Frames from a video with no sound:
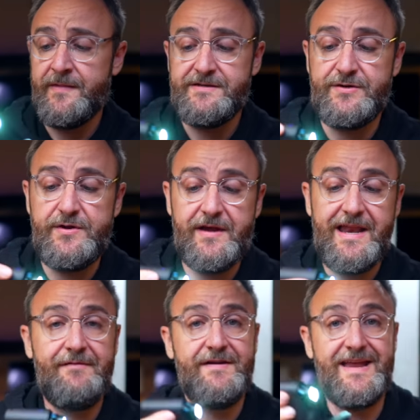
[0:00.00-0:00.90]
So you can
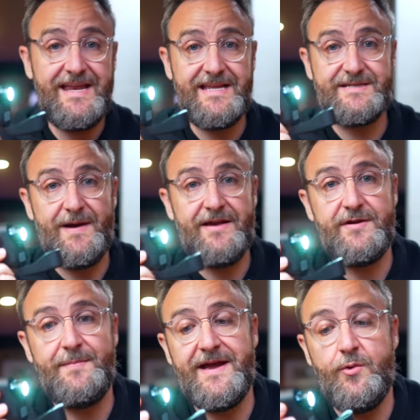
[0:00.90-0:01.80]
have it in its
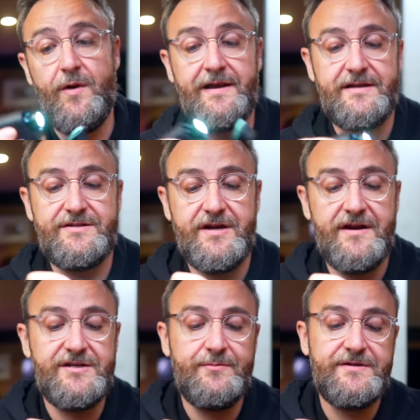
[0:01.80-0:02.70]
battery bank while it's
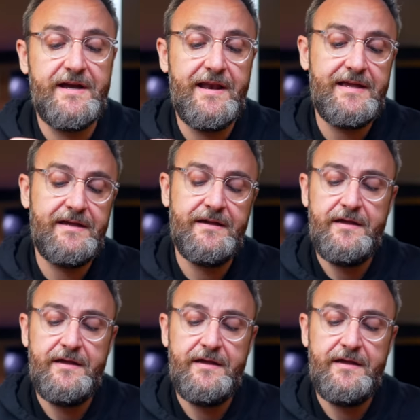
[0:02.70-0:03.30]
charging, which I like.